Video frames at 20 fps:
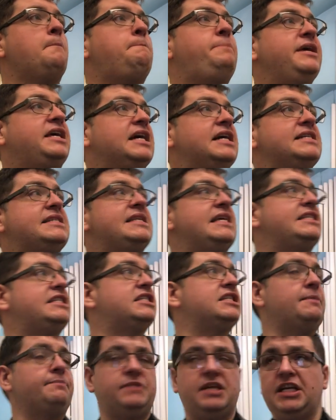Because that's
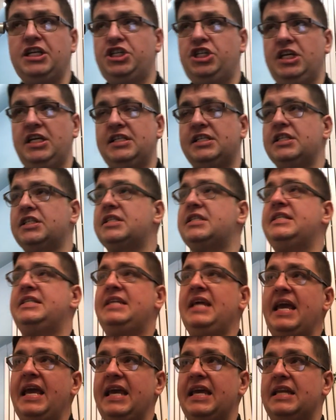something Jesus
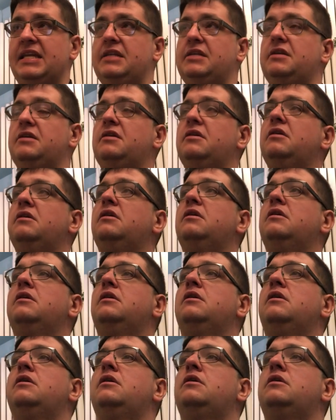did.
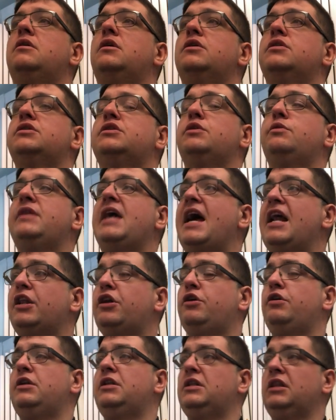So
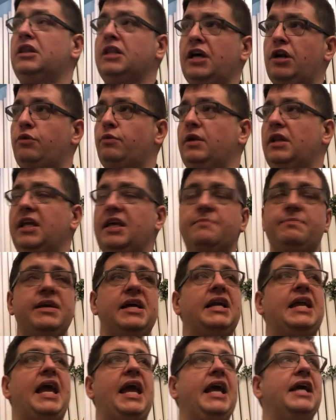that could literally be
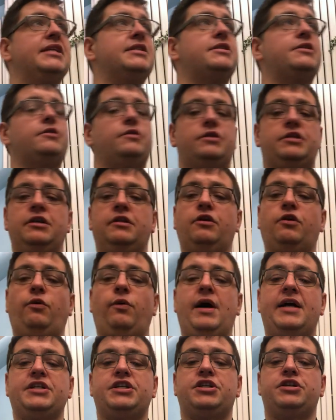an answer to the
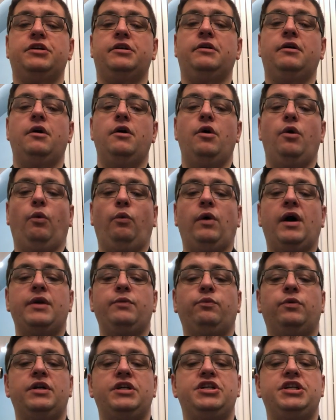question
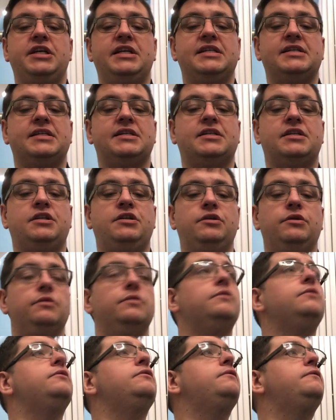what would Jesus
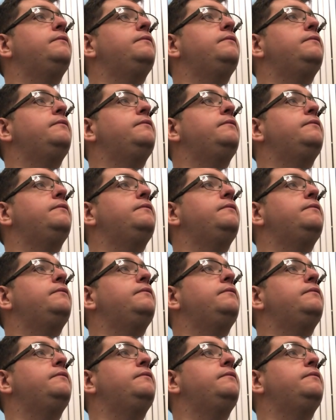do?